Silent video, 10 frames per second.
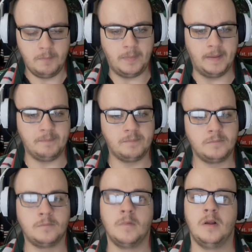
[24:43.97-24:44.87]
But
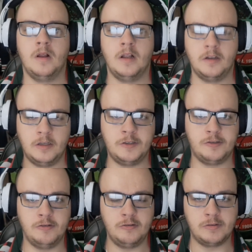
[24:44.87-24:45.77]
as
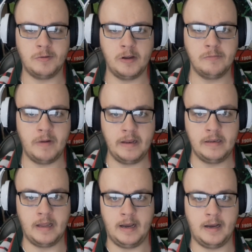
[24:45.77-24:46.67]
soon as Whiten went
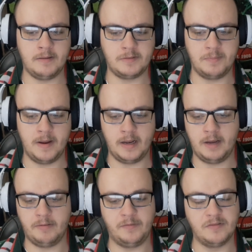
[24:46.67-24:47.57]
in the halves, about
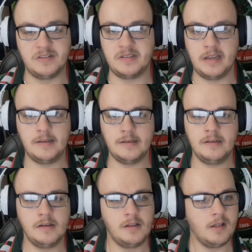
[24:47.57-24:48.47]
halfway through the season,